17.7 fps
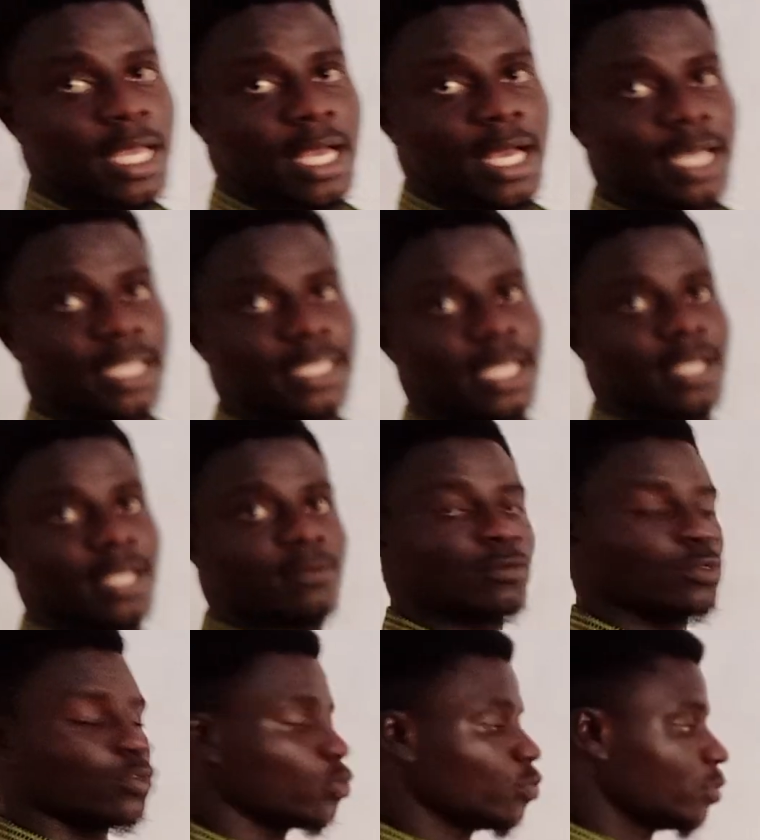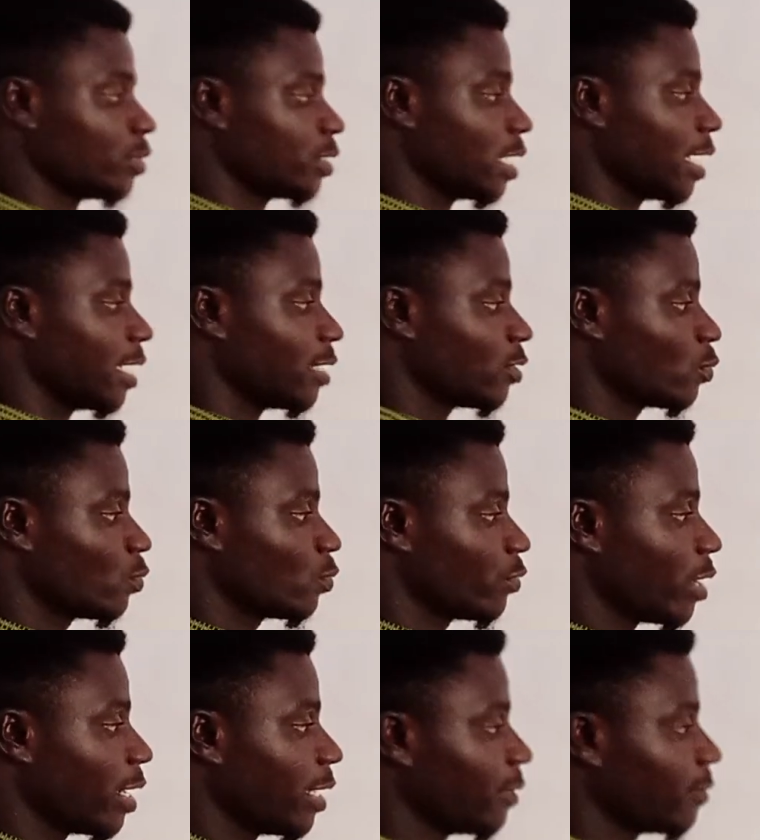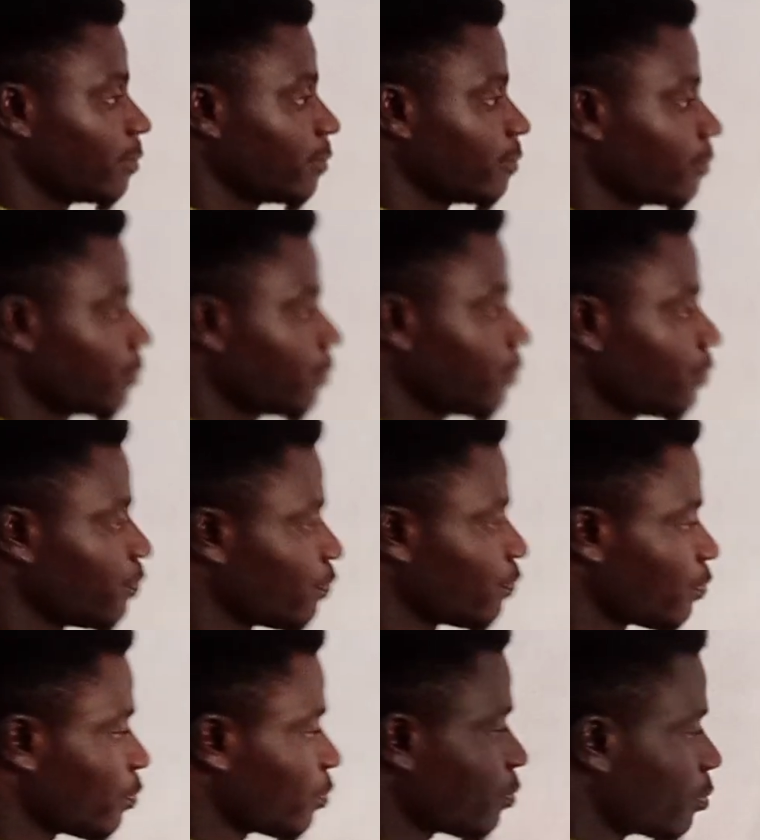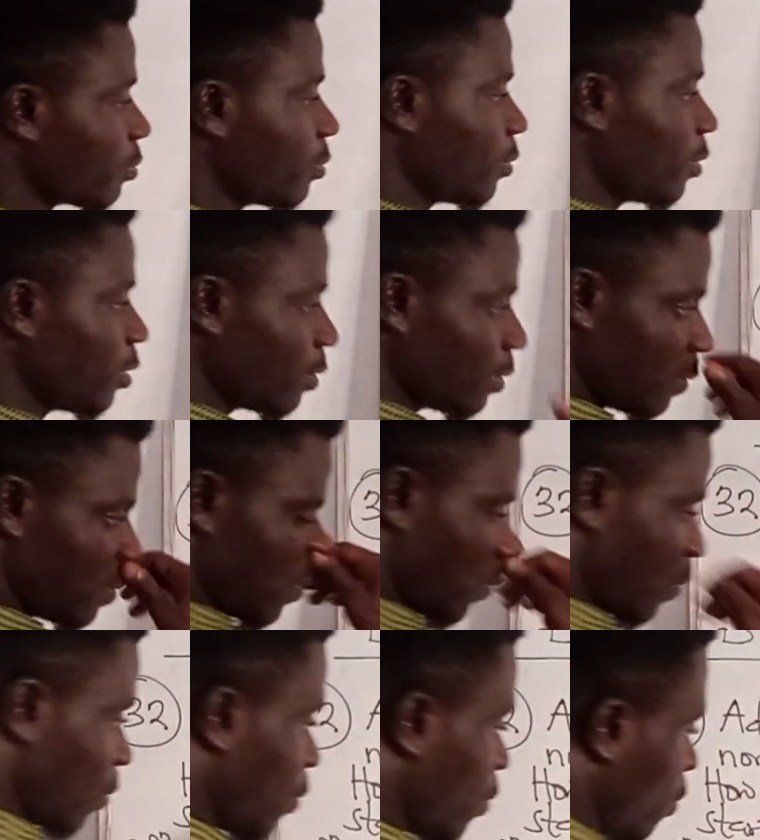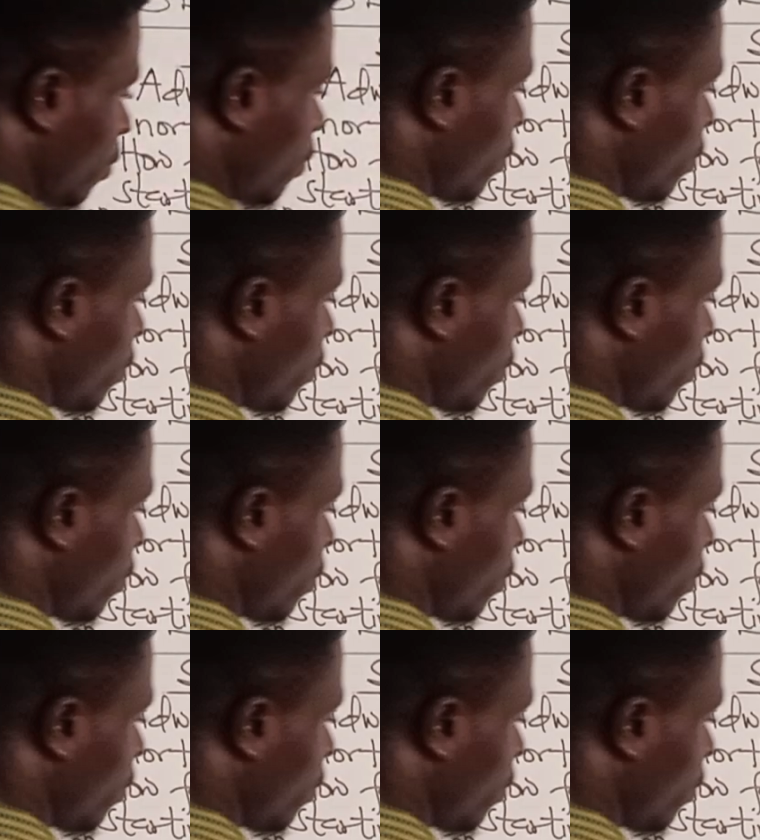other two sides, right? So